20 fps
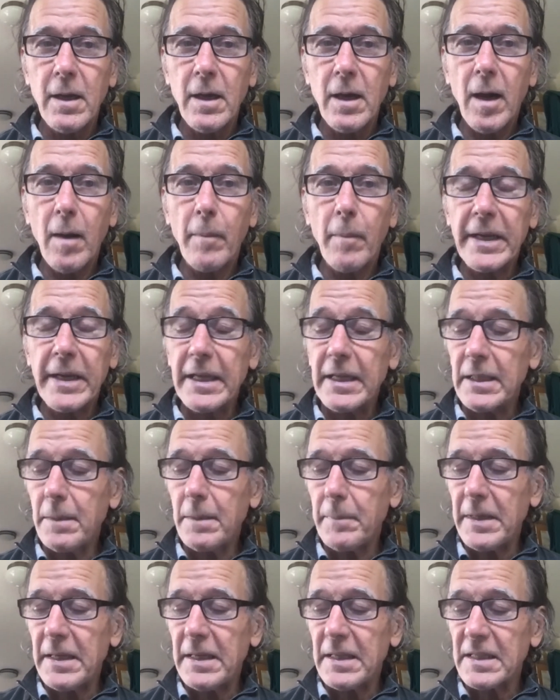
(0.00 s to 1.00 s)
I'll begin them
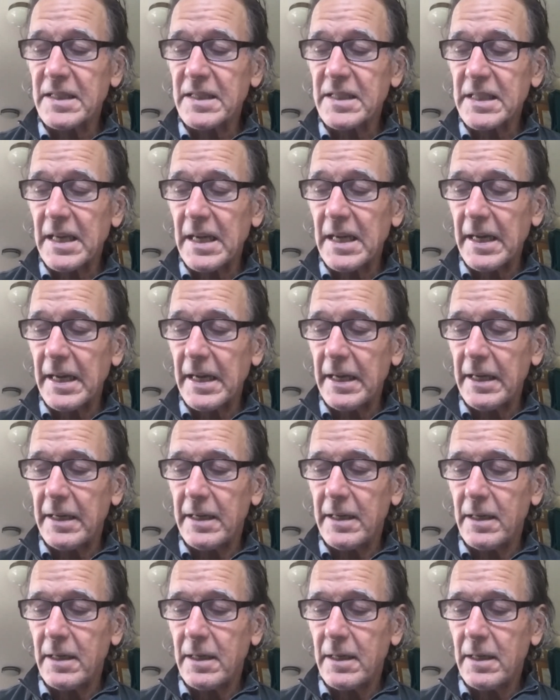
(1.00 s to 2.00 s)
inside
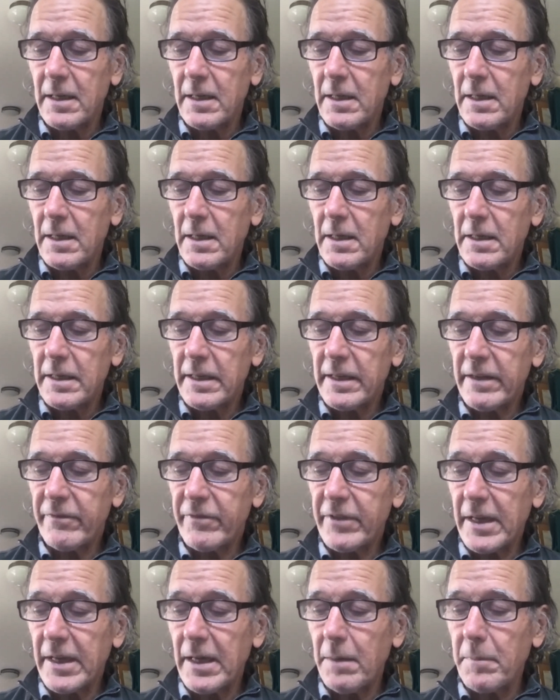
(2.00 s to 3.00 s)
to give
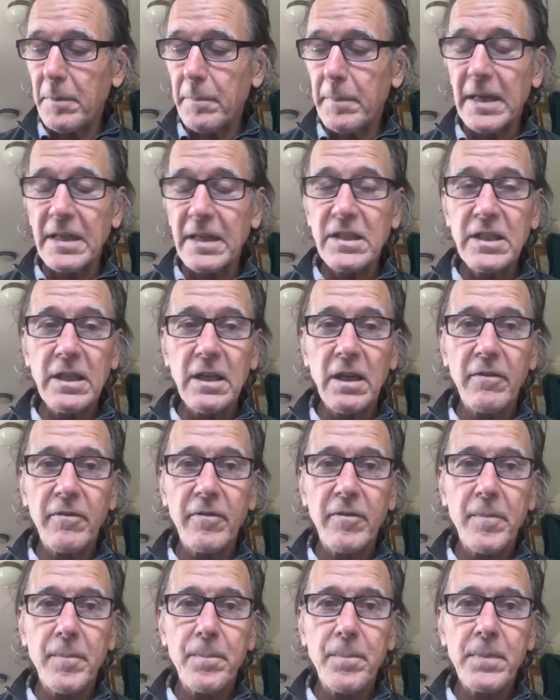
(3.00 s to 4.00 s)
them and myself
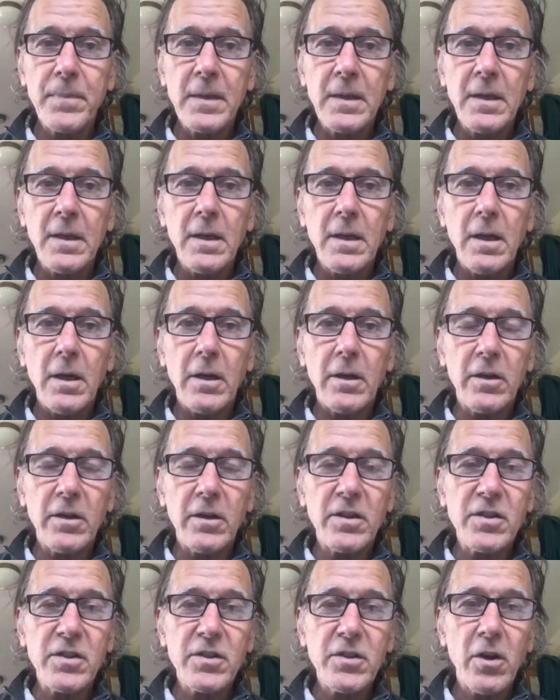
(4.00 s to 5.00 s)
a good
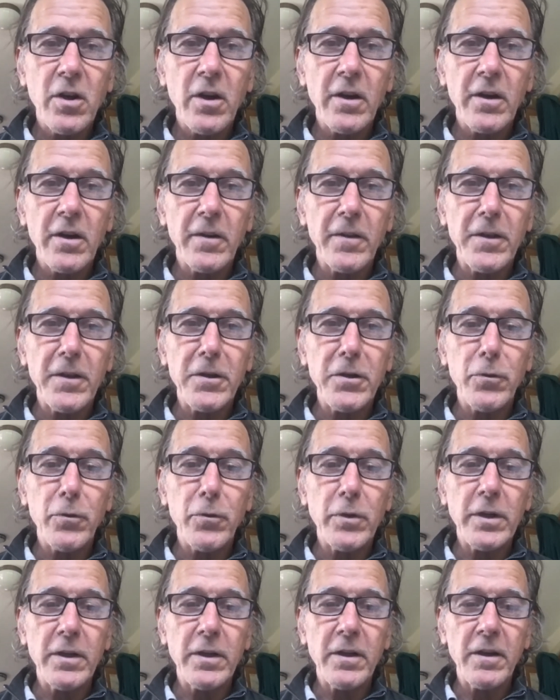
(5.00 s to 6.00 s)
start on the new
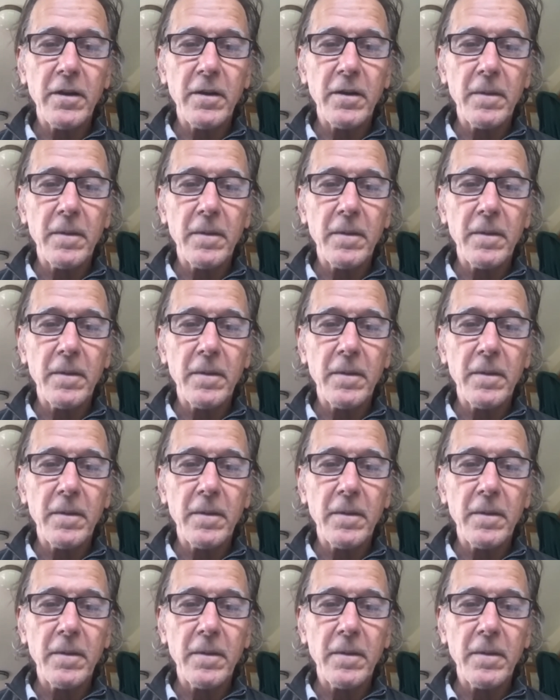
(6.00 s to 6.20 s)
year.